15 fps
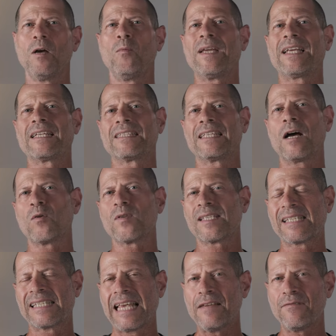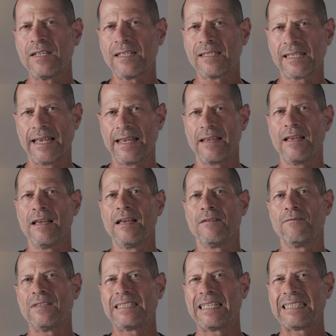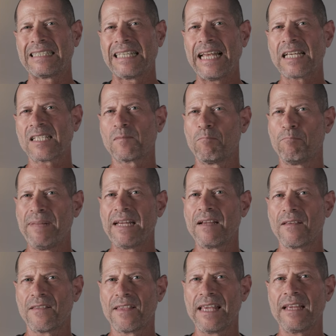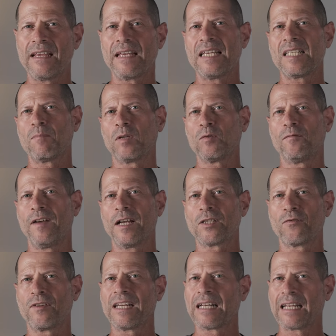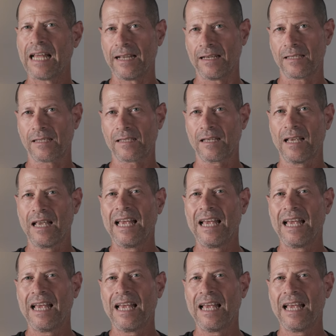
we can now safely say that the next big thing is manufacturing lights.